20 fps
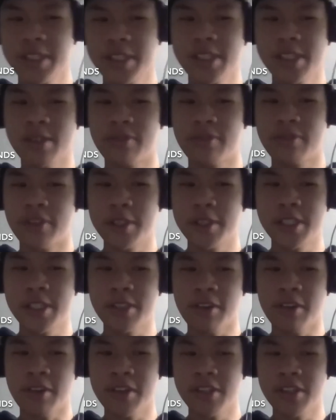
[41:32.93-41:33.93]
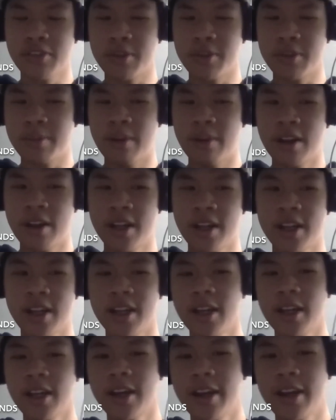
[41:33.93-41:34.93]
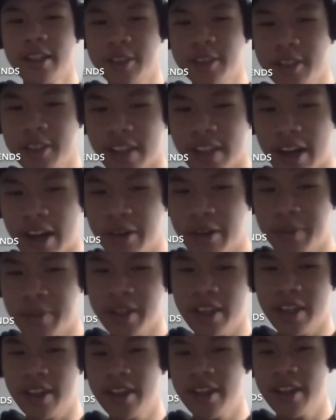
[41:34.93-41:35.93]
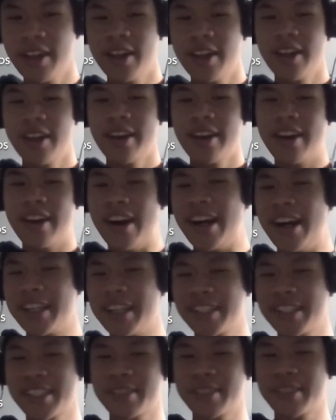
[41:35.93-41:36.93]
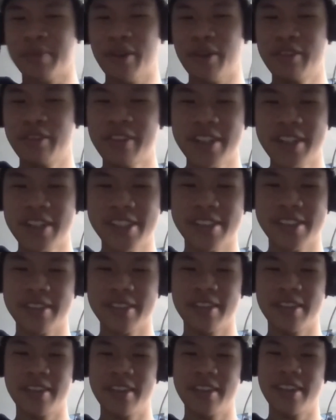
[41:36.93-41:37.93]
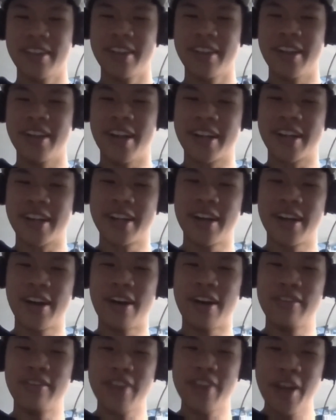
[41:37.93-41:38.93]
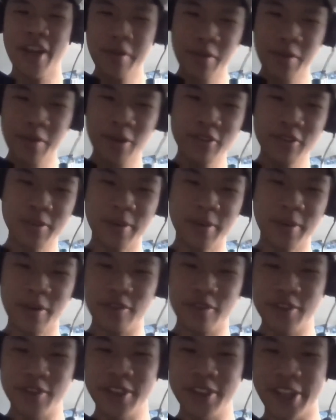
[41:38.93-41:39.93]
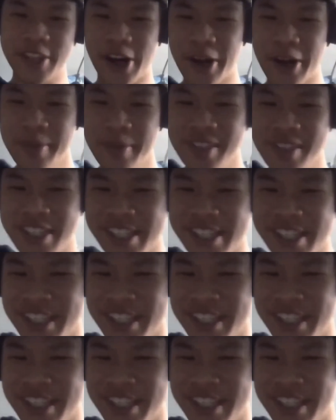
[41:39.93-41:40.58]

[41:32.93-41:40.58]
some funny stories from 2K would be us, both of us. Like I've airballed the ball a few times.